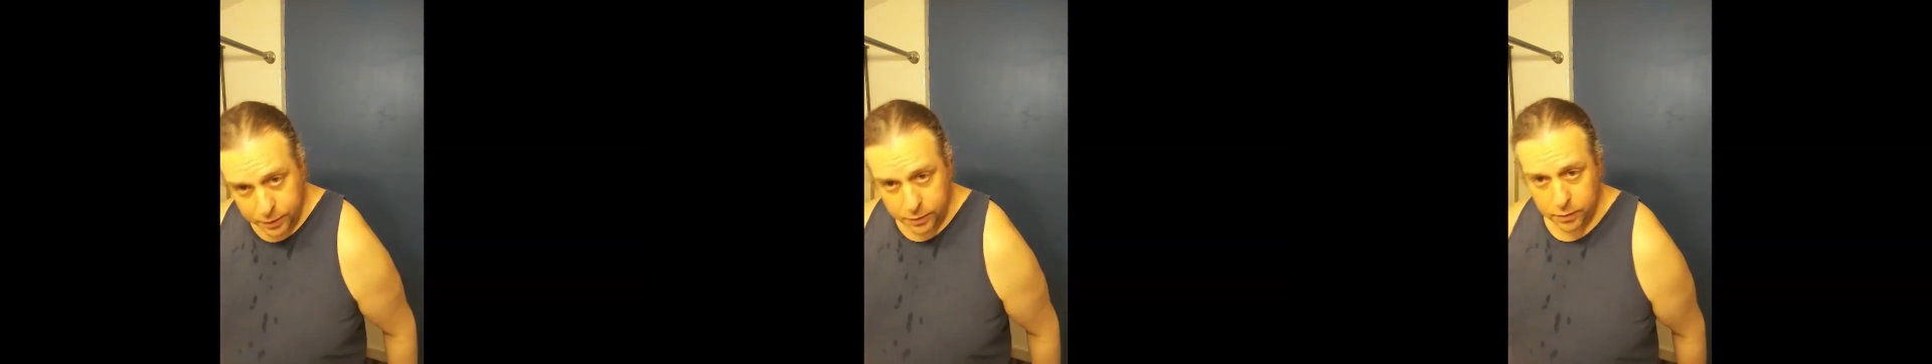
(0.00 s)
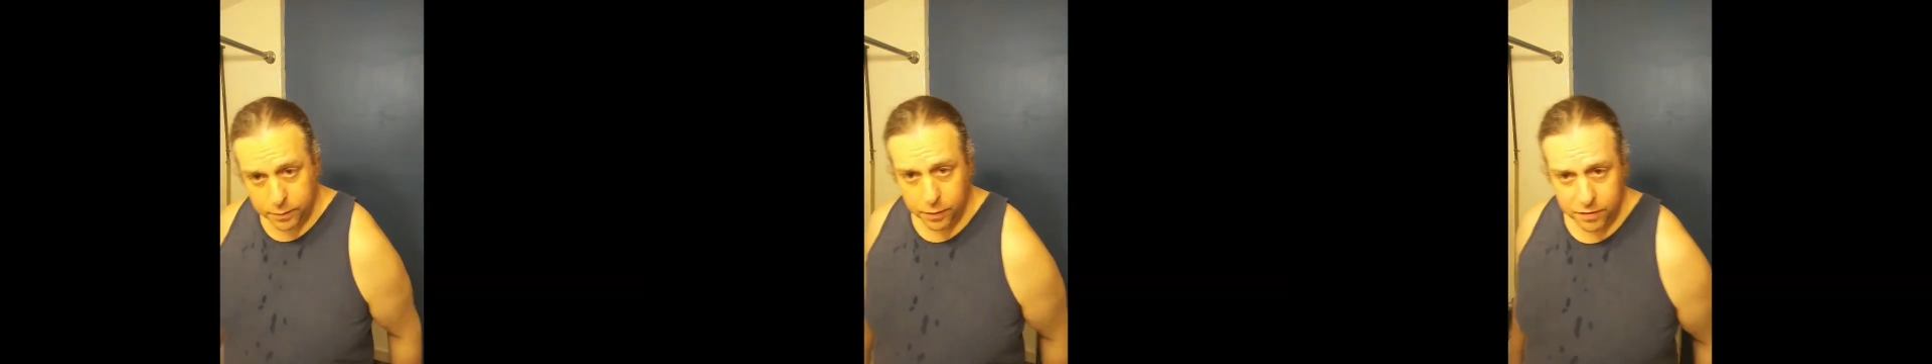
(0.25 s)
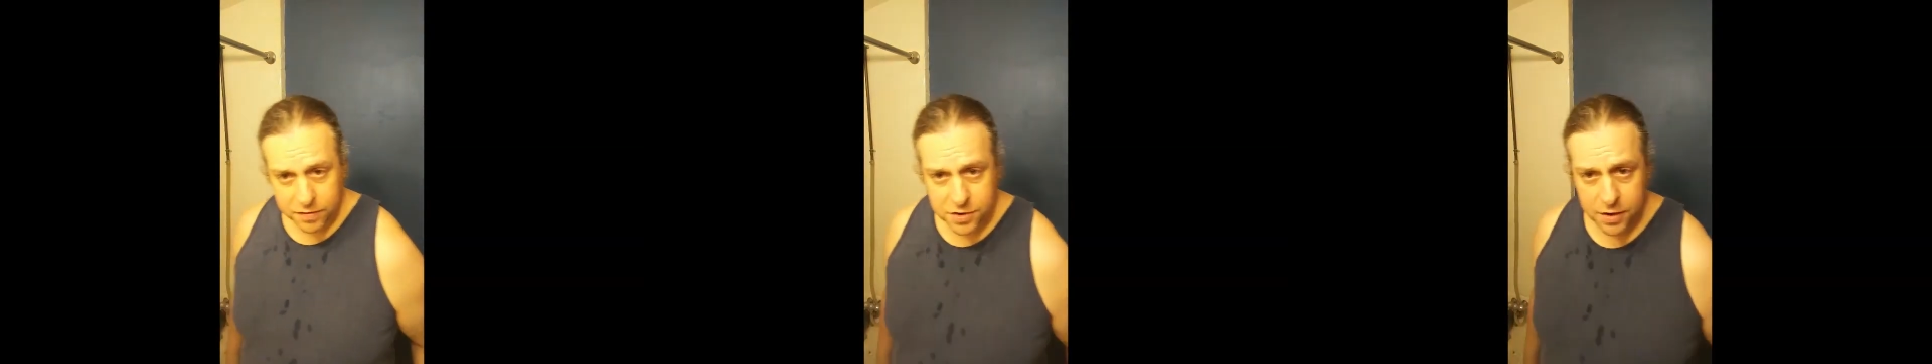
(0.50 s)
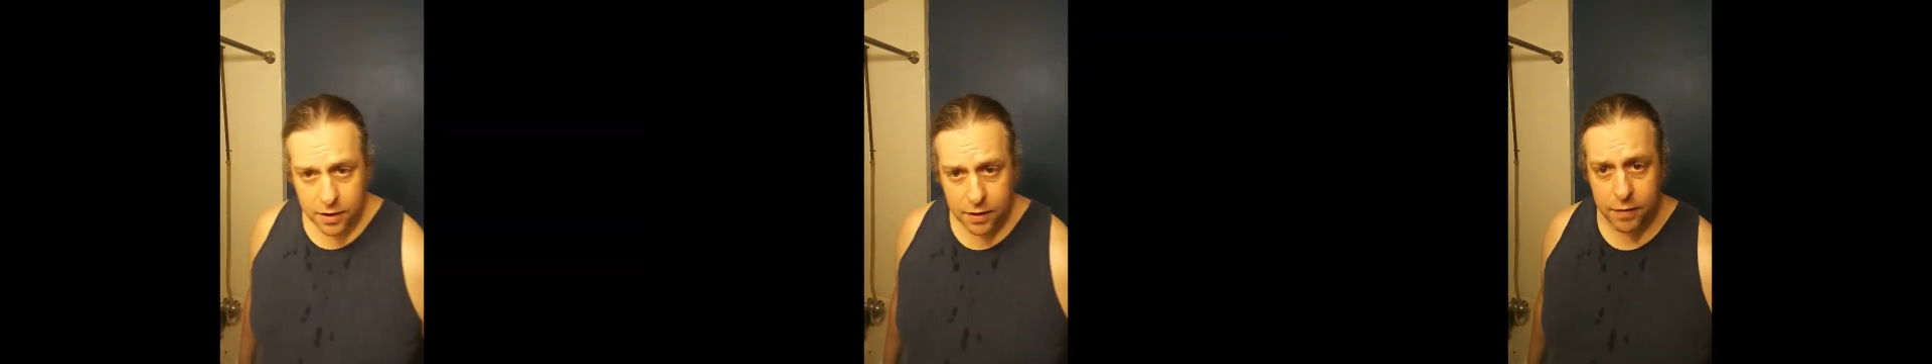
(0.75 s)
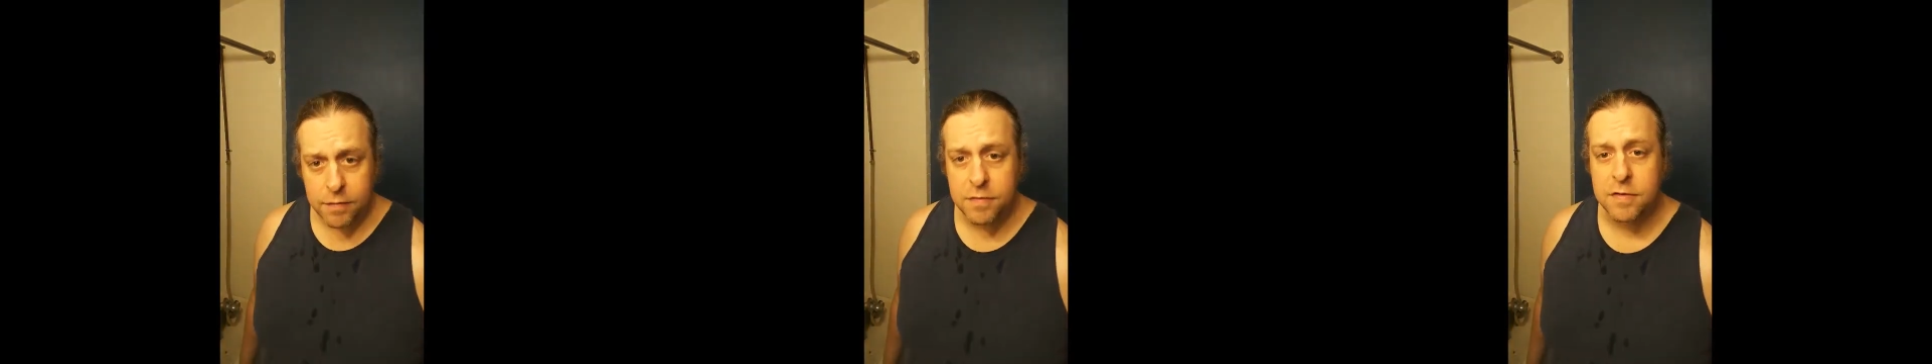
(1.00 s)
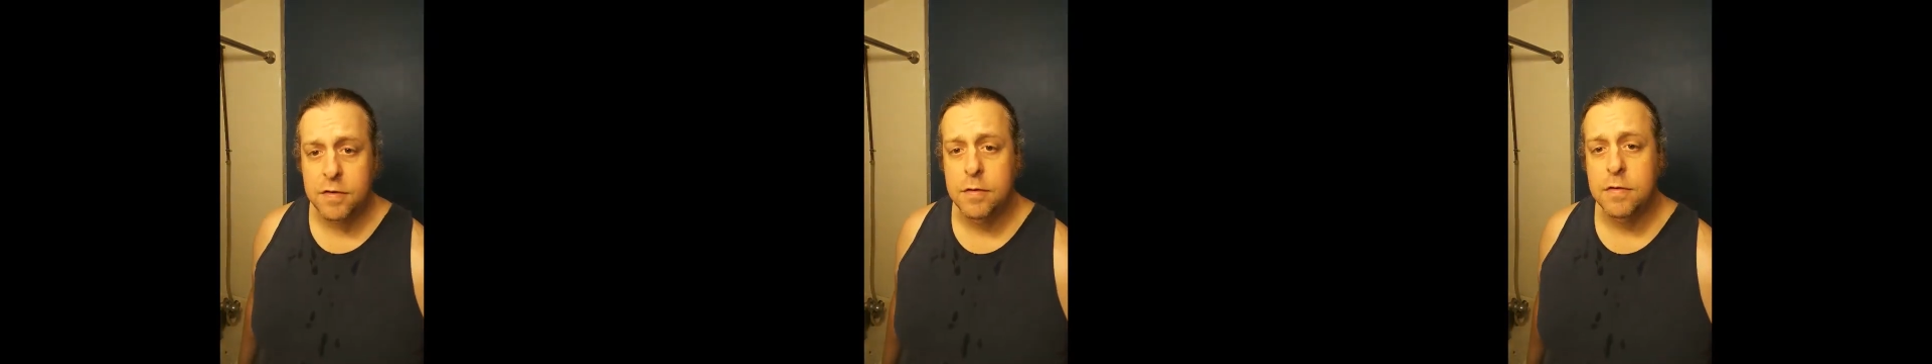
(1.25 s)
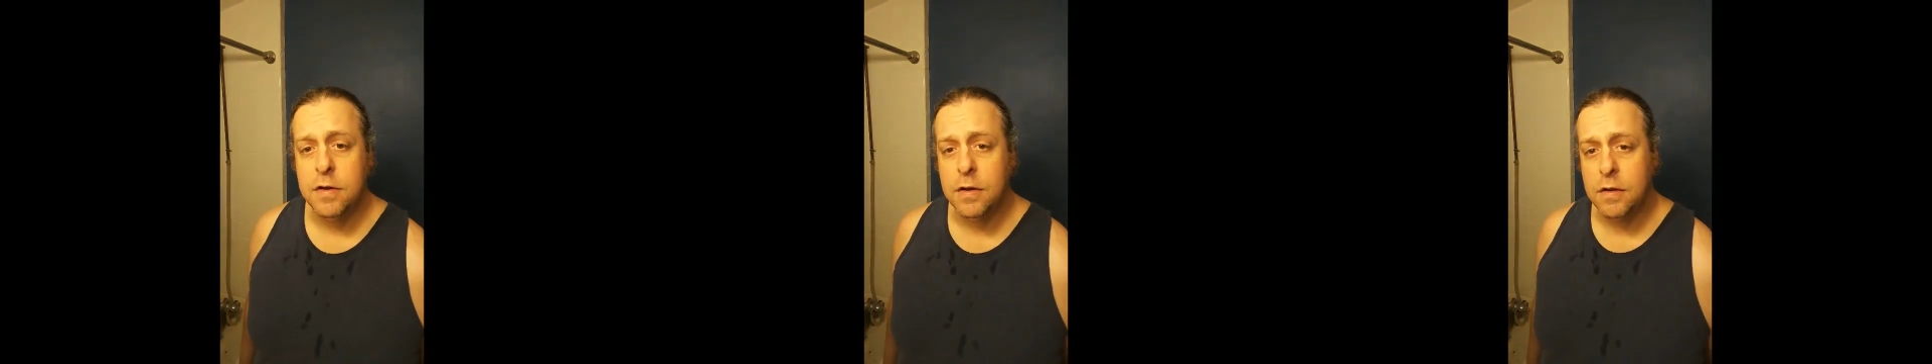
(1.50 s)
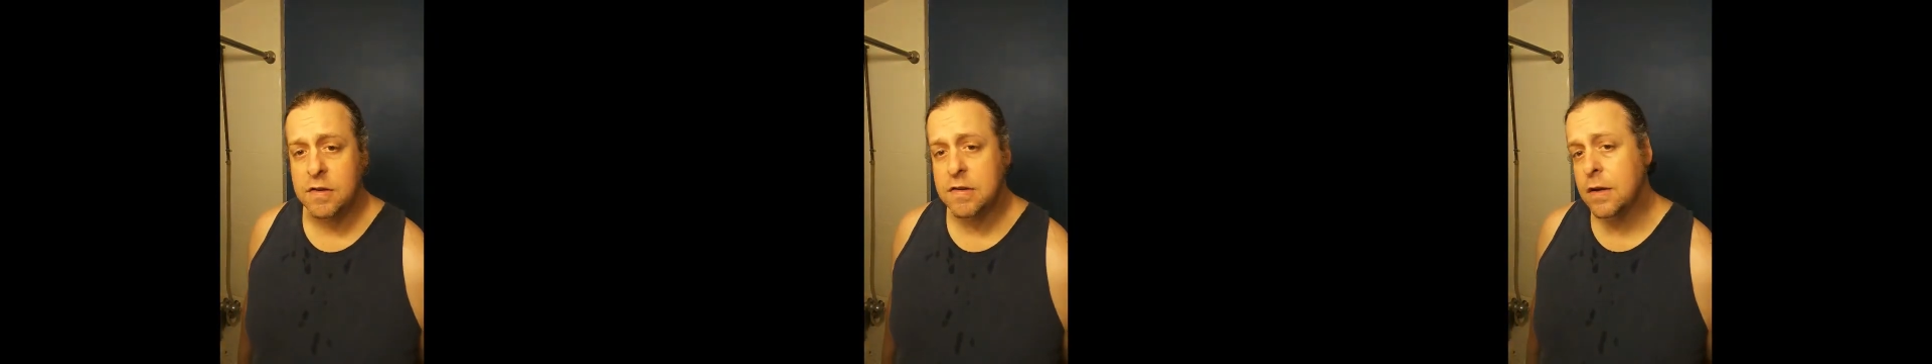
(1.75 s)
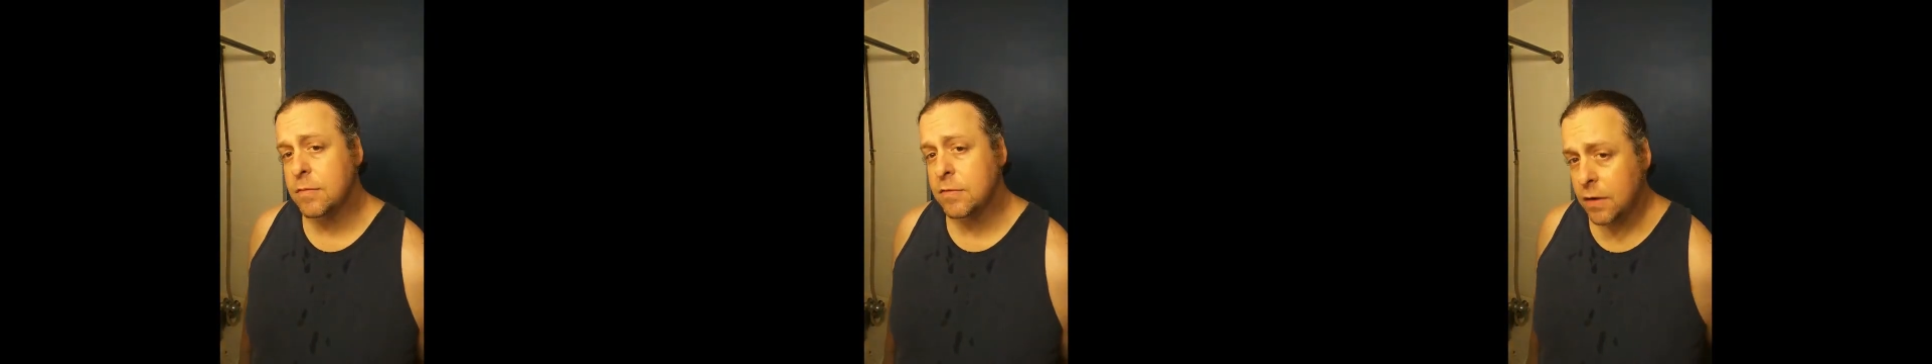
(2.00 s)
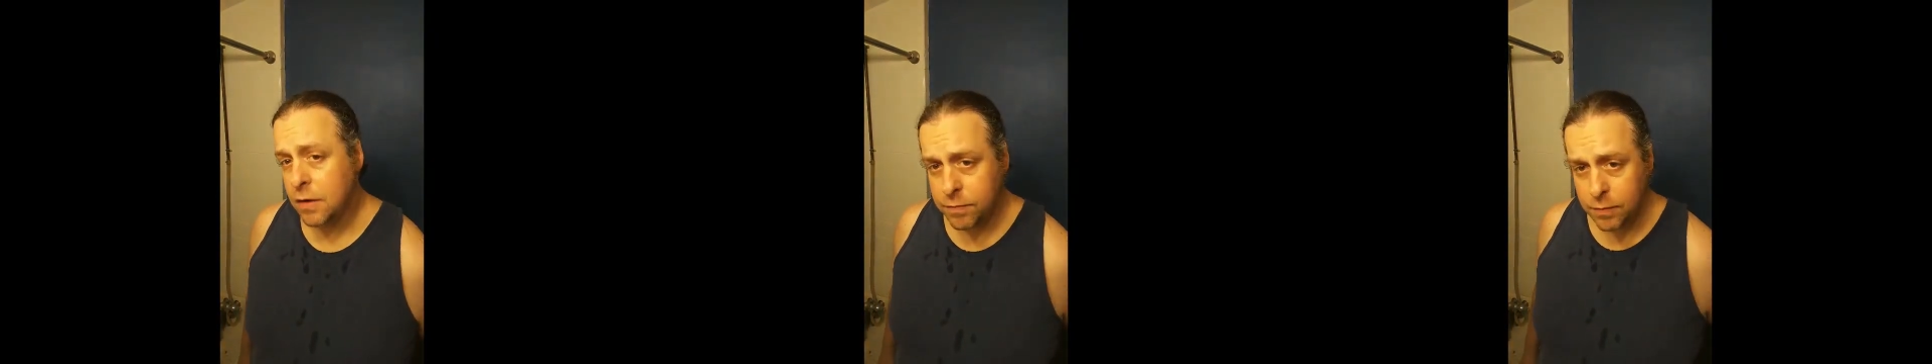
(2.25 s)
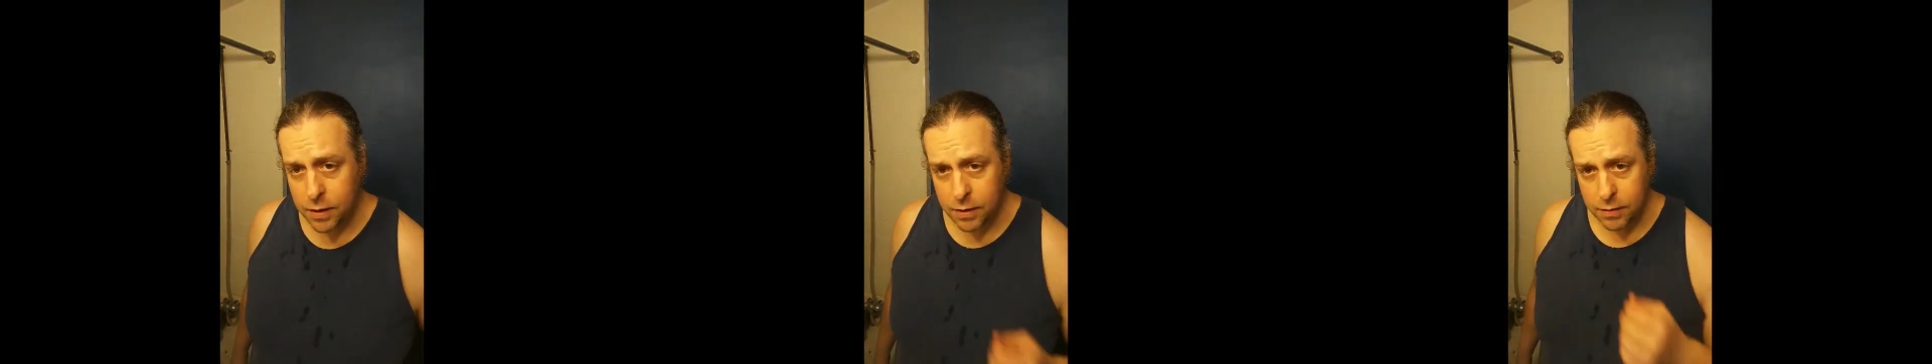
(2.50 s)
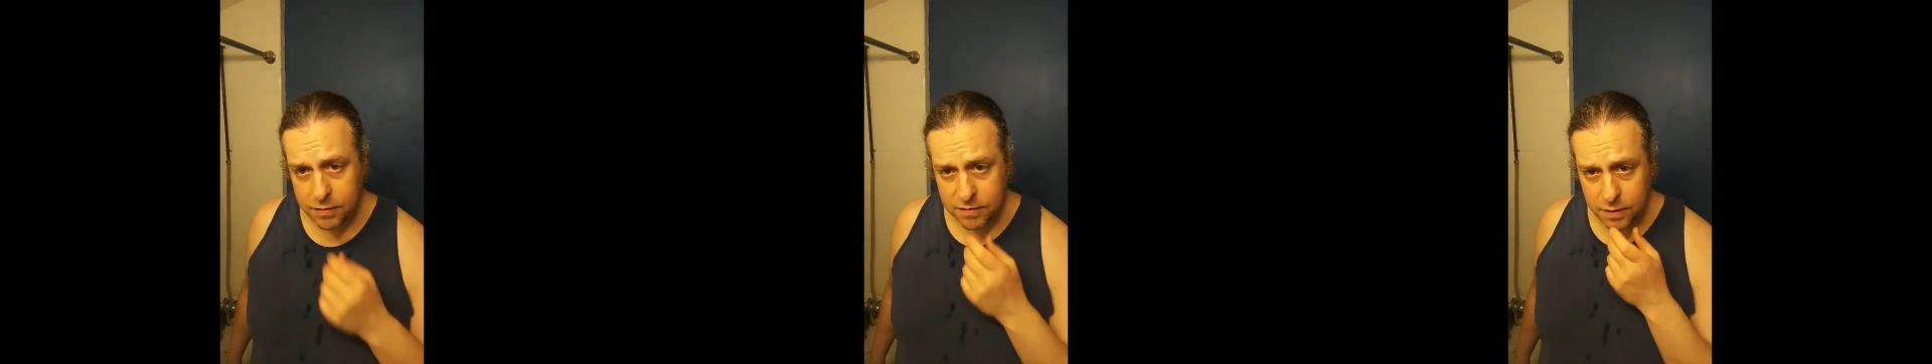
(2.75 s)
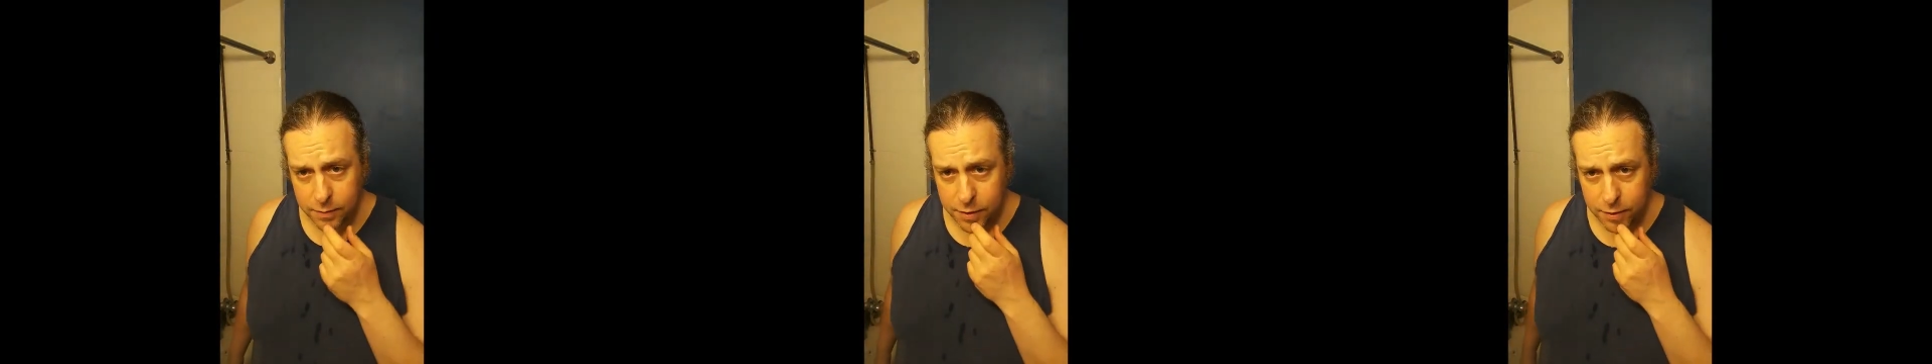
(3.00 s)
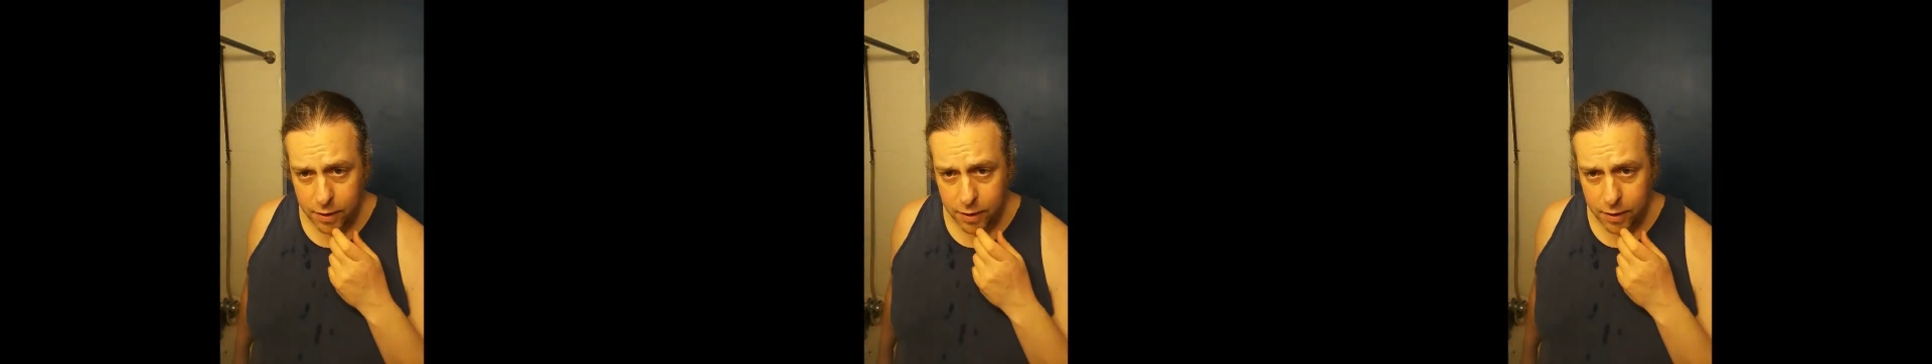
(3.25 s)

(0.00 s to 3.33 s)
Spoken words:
doing both shaves using the same software, same other